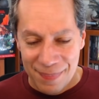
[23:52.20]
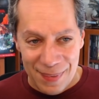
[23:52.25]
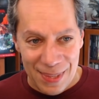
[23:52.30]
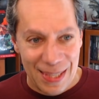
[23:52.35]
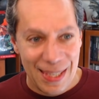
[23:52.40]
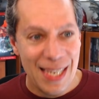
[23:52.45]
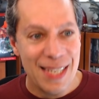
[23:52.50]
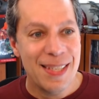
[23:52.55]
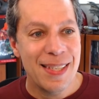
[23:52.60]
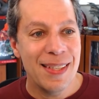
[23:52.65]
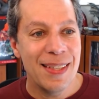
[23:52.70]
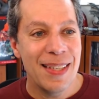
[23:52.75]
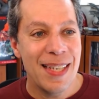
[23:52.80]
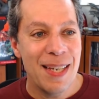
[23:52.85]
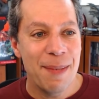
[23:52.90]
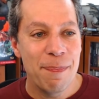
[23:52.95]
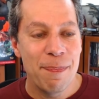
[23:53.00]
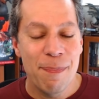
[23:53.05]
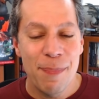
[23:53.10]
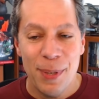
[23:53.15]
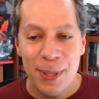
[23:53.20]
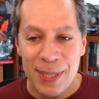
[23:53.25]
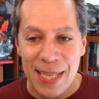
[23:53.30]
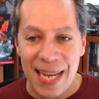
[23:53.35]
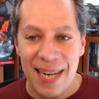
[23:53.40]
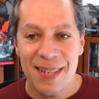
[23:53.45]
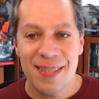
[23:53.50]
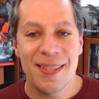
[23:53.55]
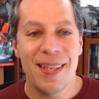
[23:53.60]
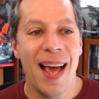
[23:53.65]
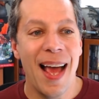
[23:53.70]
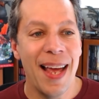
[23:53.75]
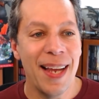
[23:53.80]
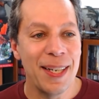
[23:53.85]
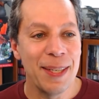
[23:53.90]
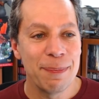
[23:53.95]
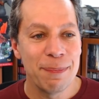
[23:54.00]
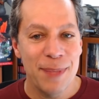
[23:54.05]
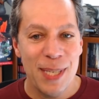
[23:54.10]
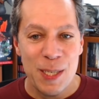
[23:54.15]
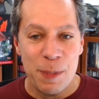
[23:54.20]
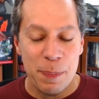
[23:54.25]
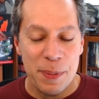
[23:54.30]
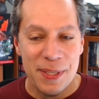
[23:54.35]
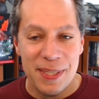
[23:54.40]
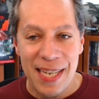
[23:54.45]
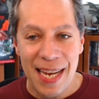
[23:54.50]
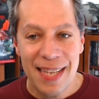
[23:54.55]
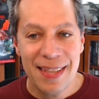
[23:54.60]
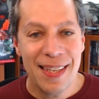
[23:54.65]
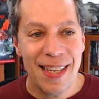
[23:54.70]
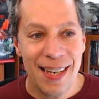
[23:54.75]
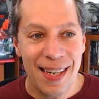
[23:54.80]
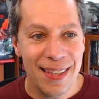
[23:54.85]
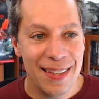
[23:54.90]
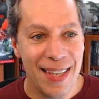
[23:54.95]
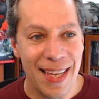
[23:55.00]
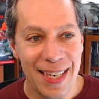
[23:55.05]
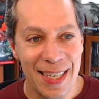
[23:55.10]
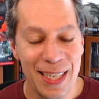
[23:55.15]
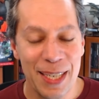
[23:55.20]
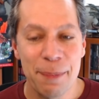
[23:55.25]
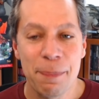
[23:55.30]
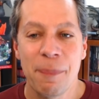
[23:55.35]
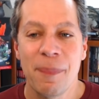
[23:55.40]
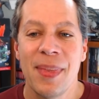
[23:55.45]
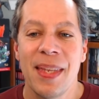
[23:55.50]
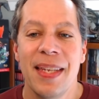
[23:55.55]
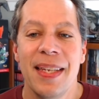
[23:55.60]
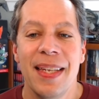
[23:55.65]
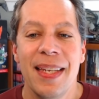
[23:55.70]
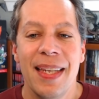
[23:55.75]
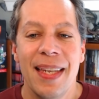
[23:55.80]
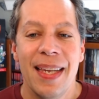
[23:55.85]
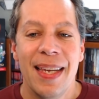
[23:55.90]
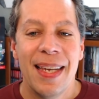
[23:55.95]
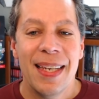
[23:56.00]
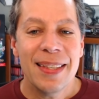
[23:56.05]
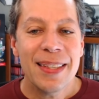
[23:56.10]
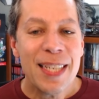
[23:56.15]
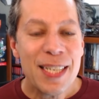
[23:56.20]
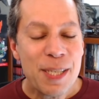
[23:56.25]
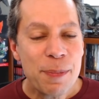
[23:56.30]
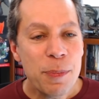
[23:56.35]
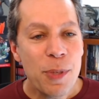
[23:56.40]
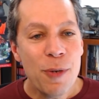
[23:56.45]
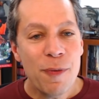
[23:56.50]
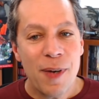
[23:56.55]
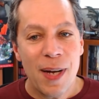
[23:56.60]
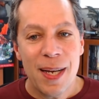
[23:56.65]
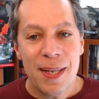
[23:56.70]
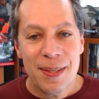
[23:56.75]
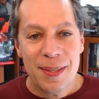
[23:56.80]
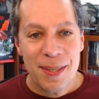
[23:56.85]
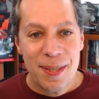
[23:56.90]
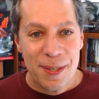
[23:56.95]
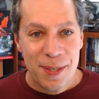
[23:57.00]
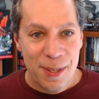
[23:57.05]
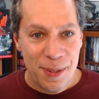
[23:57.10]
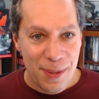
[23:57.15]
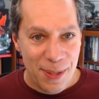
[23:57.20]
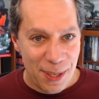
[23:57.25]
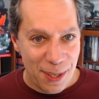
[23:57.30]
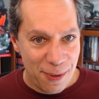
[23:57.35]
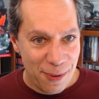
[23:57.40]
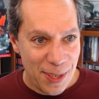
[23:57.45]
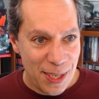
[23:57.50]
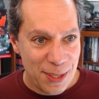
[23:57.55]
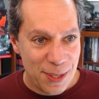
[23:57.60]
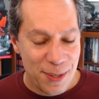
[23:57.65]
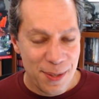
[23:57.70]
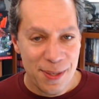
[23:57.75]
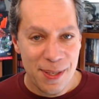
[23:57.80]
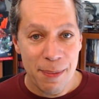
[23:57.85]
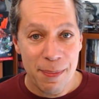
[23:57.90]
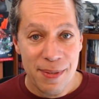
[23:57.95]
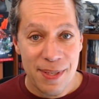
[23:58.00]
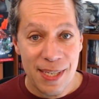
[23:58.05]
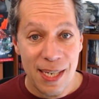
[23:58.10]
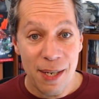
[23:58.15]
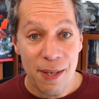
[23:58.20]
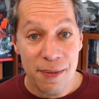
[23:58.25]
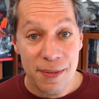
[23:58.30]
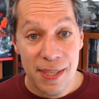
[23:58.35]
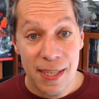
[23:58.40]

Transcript: Let's put that aside. Let's pretend that I like it. And let's move on to the creatures themselves.